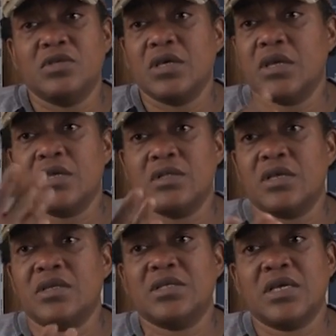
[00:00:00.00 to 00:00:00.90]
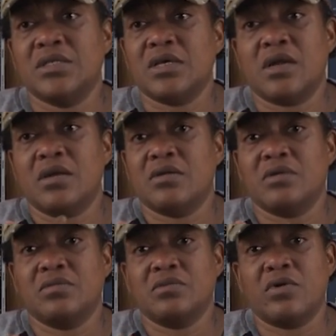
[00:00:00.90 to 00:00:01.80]
You can't get that taste out of
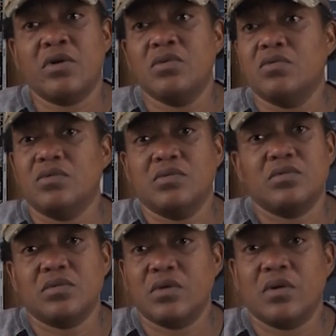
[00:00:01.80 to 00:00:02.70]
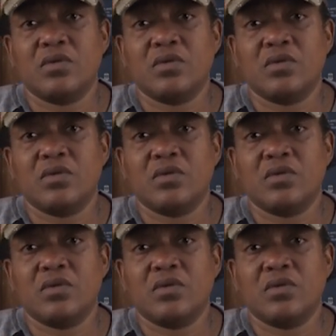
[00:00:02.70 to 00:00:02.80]
your throat. You